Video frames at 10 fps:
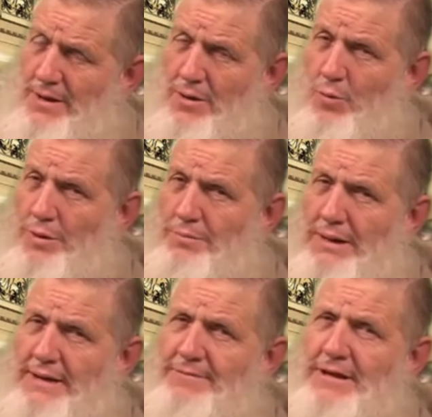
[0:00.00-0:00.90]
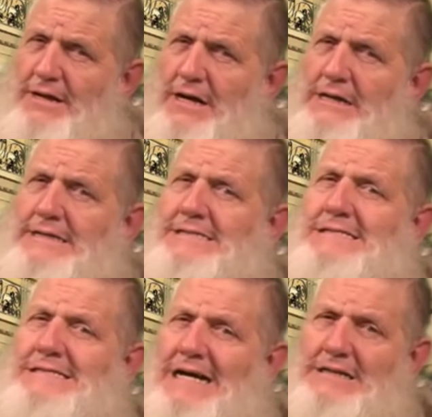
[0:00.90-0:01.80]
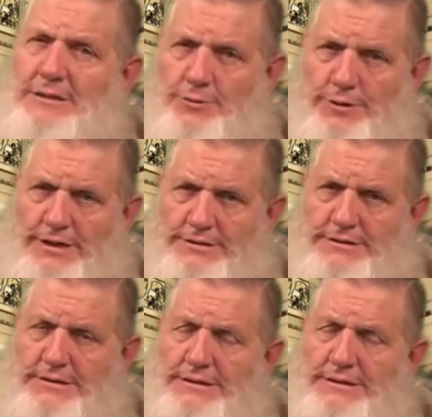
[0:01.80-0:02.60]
We believe that God is not the creation,